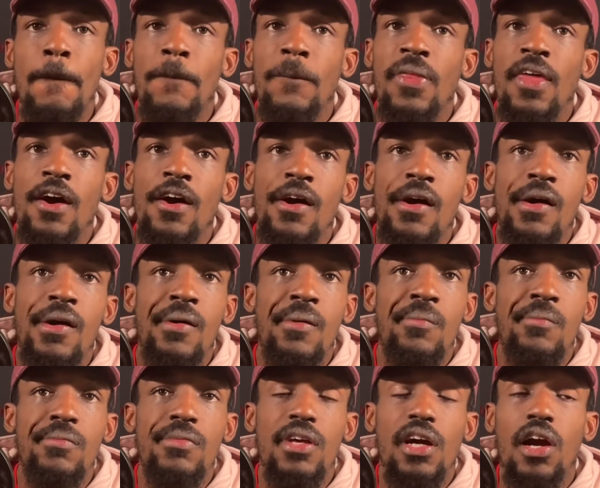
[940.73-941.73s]

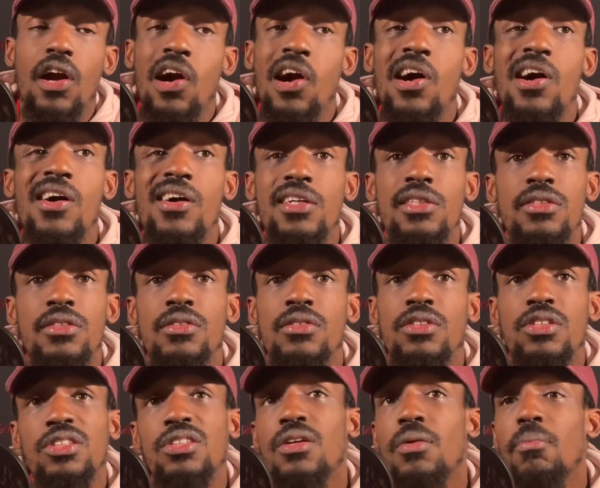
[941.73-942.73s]
the cost,
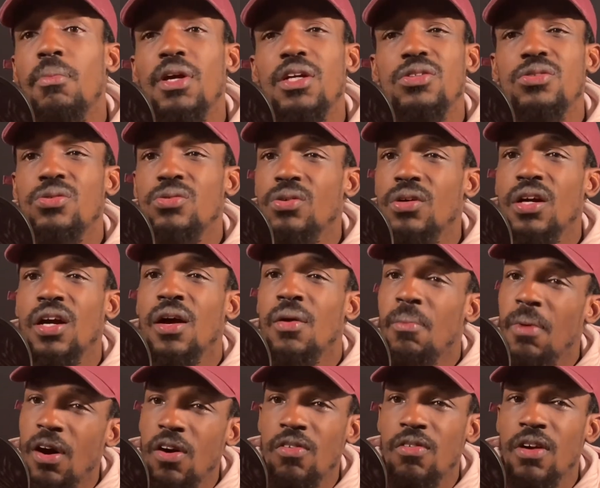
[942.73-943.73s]
just to make sure it come
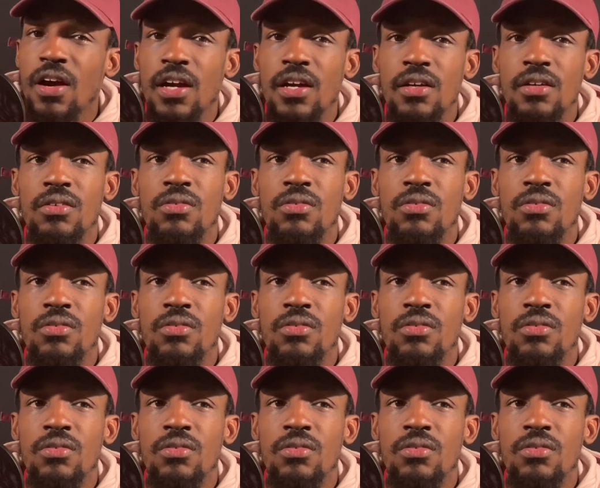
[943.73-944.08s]
out right.